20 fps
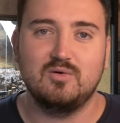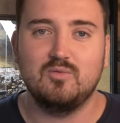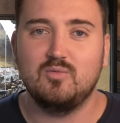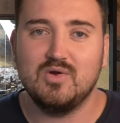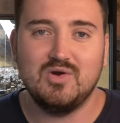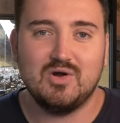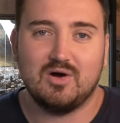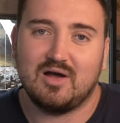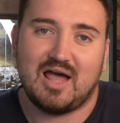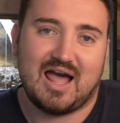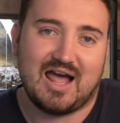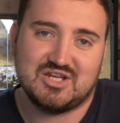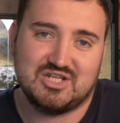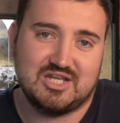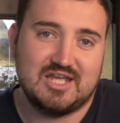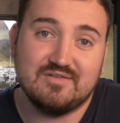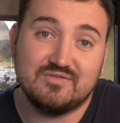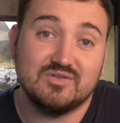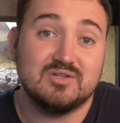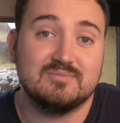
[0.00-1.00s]
We're not
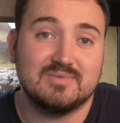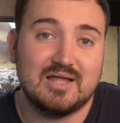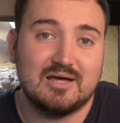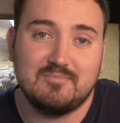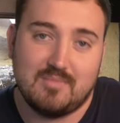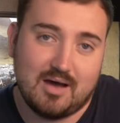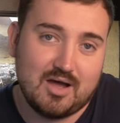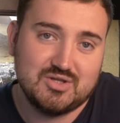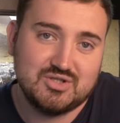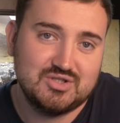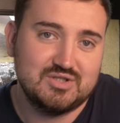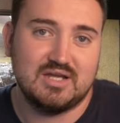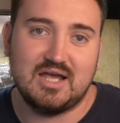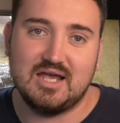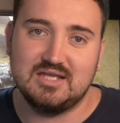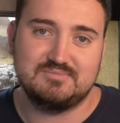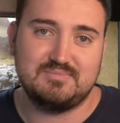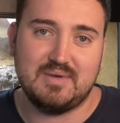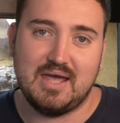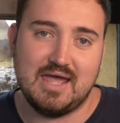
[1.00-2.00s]
actually giving them that much
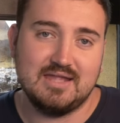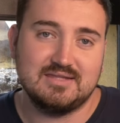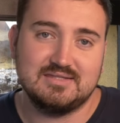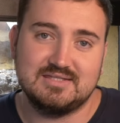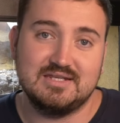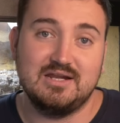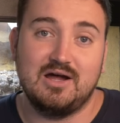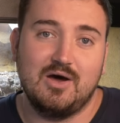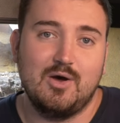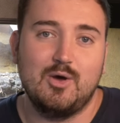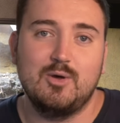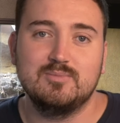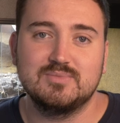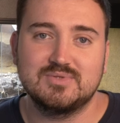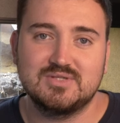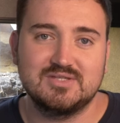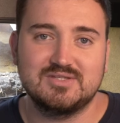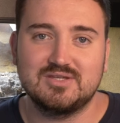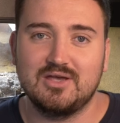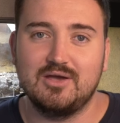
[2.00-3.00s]
as pets in our
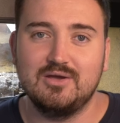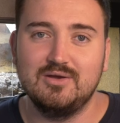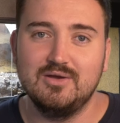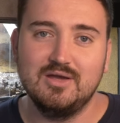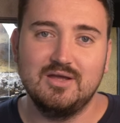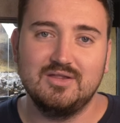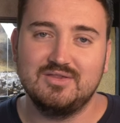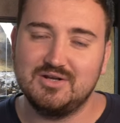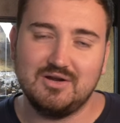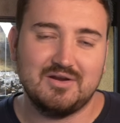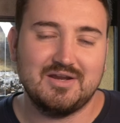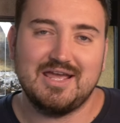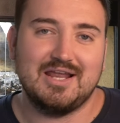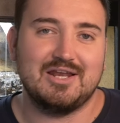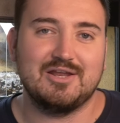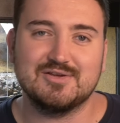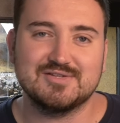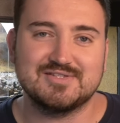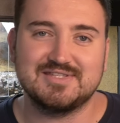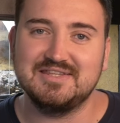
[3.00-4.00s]
homes, so they're not going to
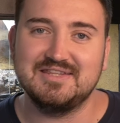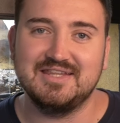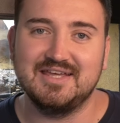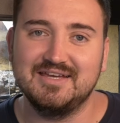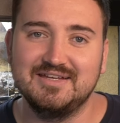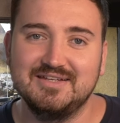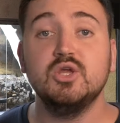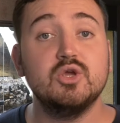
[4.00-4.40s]
get lost in there.